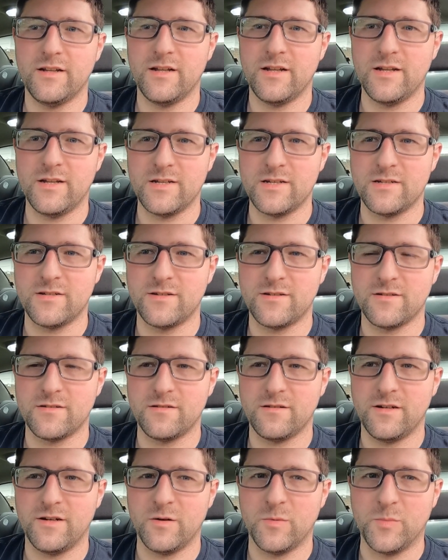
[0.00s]
is
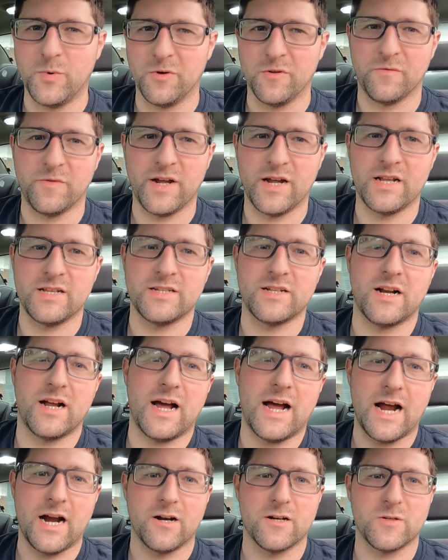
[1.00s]
both fans at a
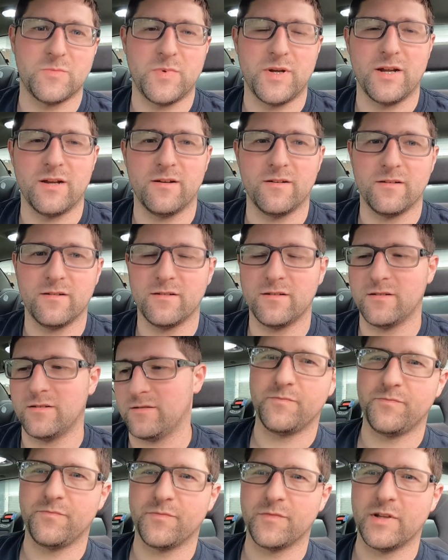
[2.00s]
higher speed.
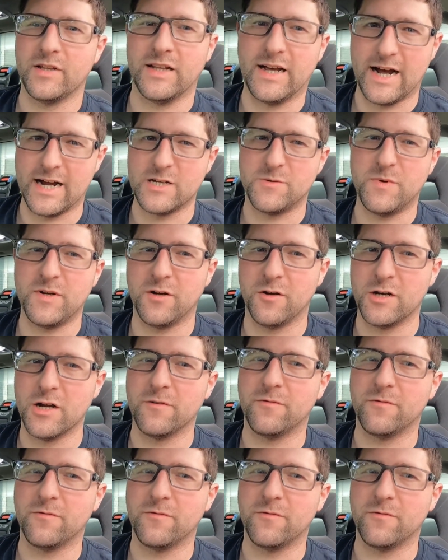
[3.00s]
And the high speed will